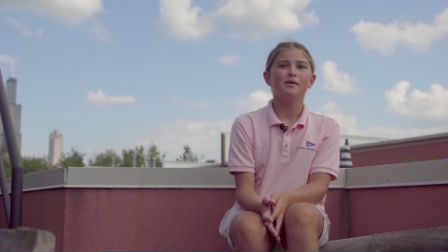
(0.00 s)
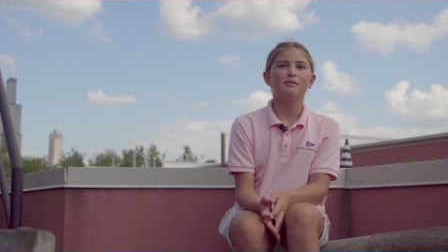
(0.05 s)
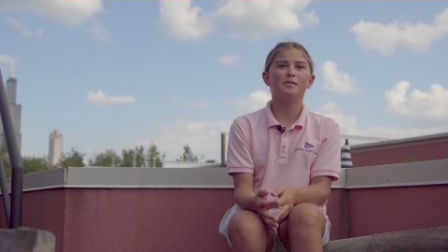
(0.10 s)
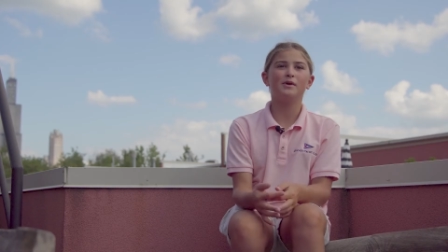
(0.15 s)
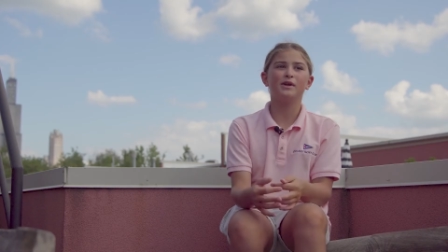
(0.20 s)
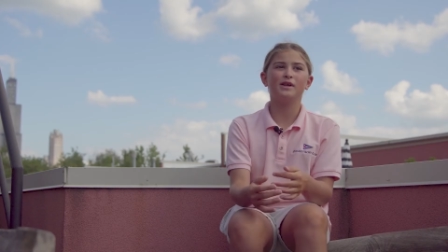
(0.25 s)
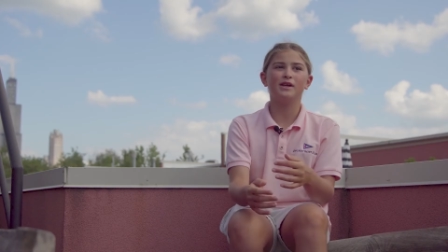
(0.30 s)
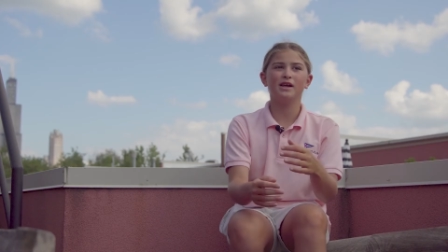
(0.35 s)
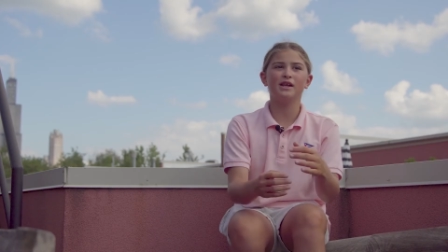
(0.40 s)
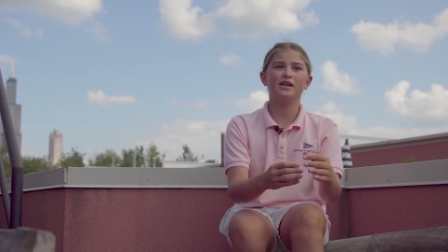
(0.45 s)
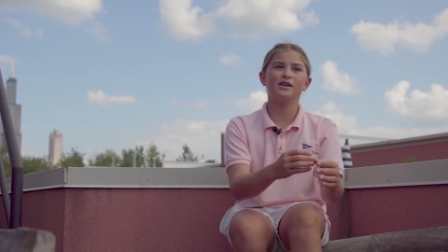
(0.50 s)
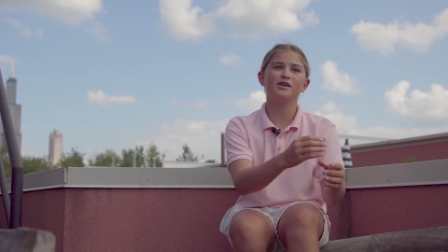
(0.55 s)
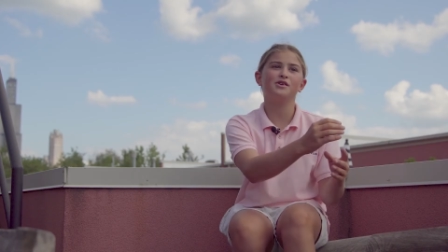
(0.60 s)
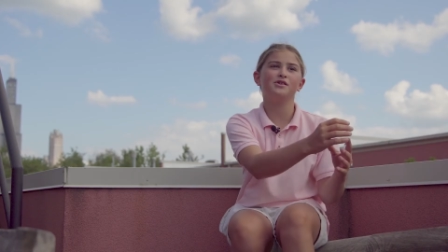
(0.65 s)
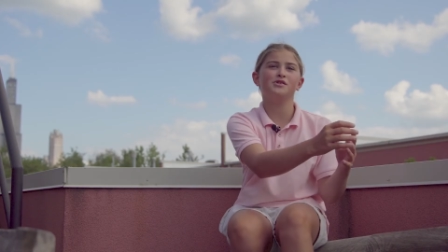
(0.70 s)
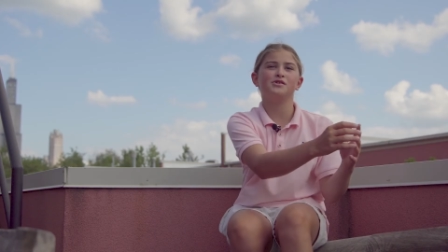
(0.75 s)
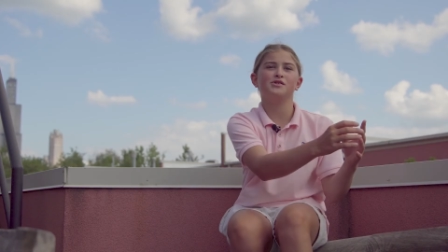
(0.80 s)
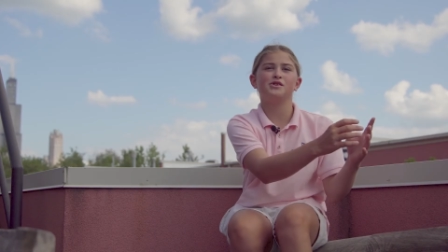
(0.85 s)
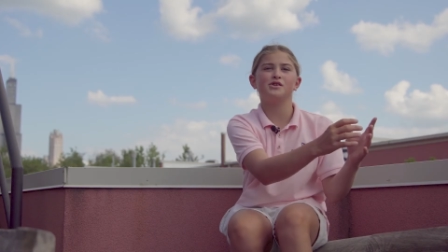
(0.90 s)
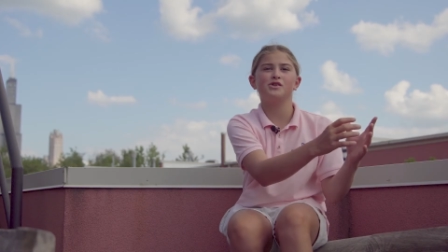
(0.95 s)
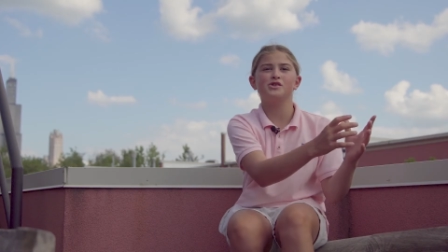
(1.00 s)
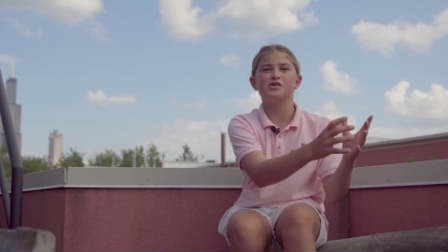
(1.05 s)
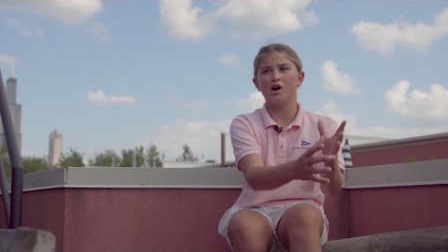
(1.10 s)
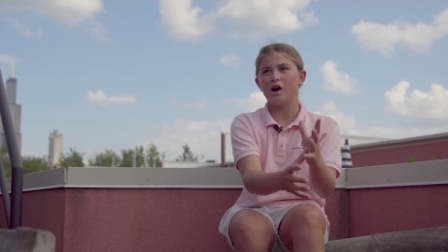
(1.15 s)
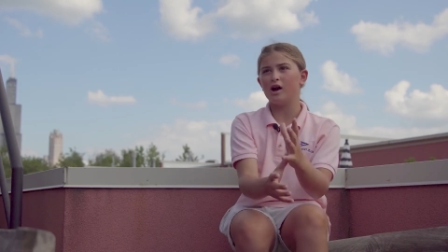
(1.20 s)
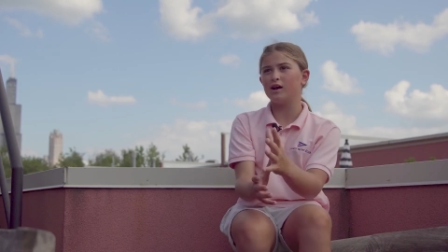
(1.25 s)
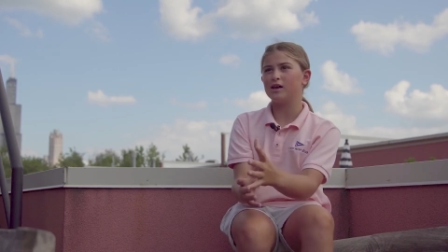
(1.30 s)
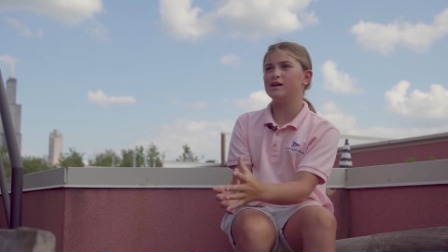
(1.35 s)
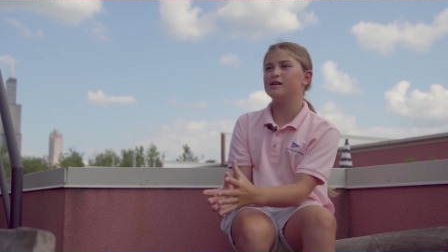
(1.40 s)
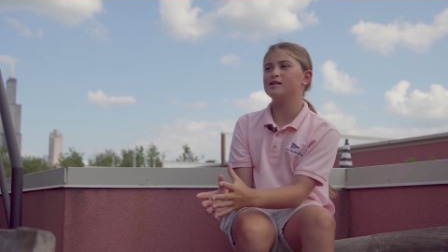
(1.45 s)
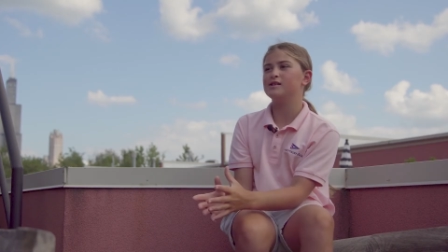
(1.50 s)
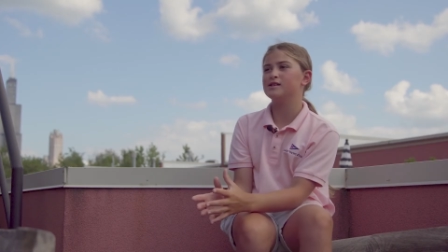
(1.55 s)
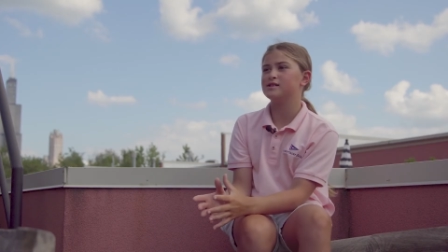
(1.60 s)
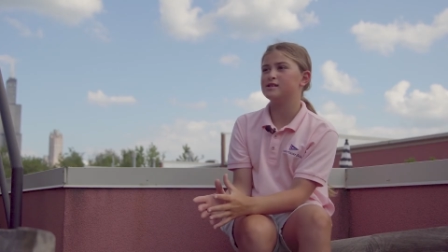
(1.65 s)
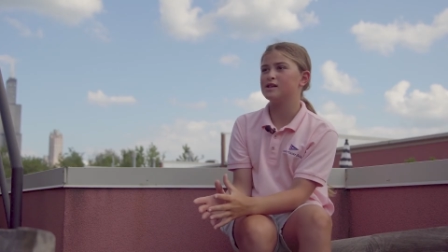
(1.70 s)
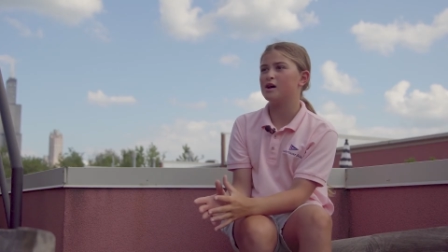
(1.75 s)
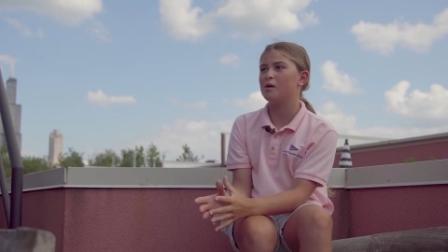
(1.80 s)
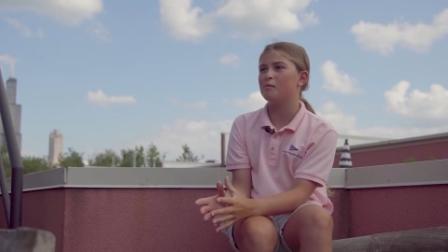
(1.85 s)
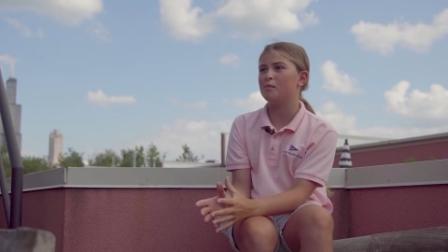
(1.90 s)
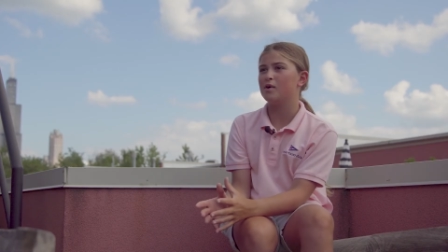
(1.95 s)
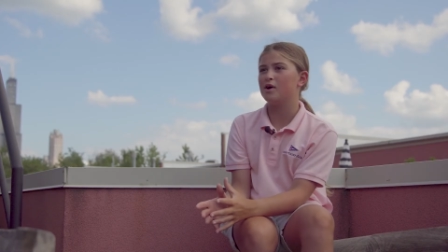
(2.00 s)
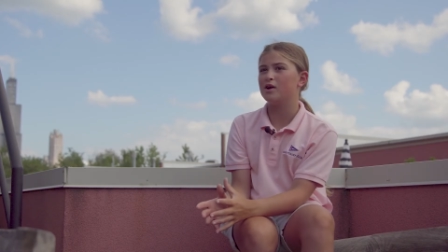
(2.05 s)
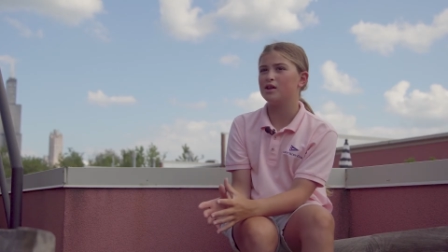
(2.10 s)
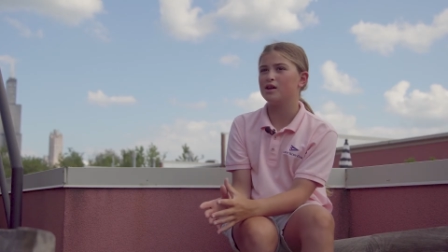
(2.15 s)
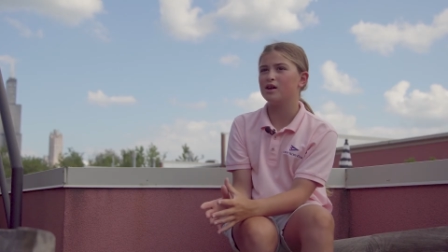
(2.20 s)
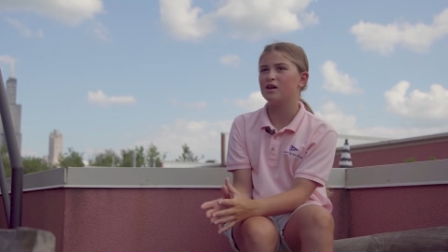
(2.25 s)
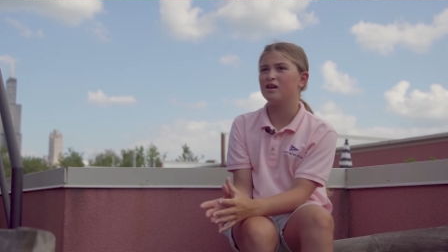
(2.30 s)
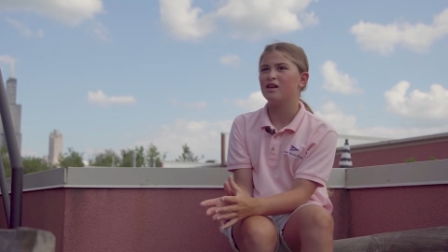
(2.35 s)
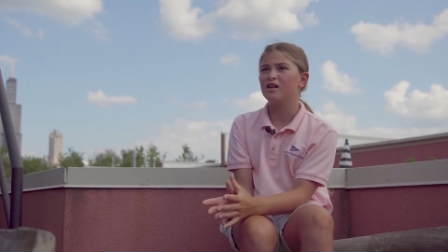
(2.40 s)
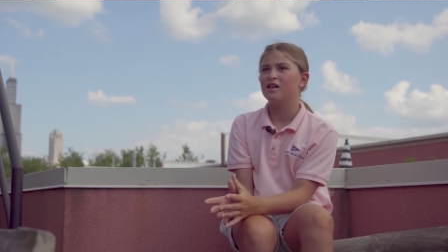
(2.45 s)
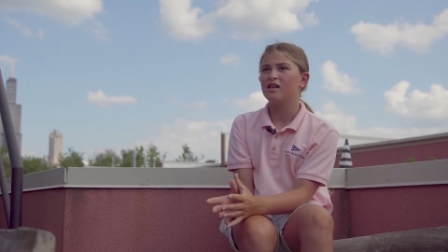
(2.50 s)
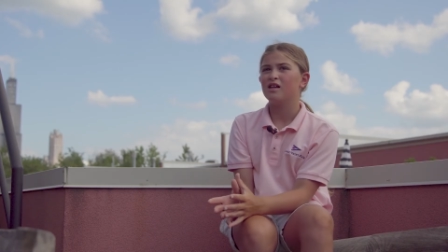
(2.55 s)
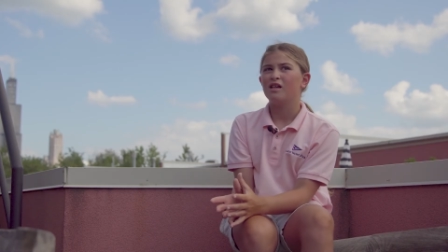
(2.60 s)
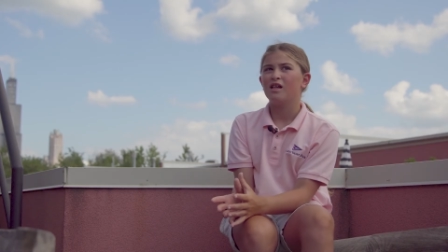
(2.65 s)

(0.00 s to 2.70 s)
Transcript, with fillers: But getting used to talking to somebody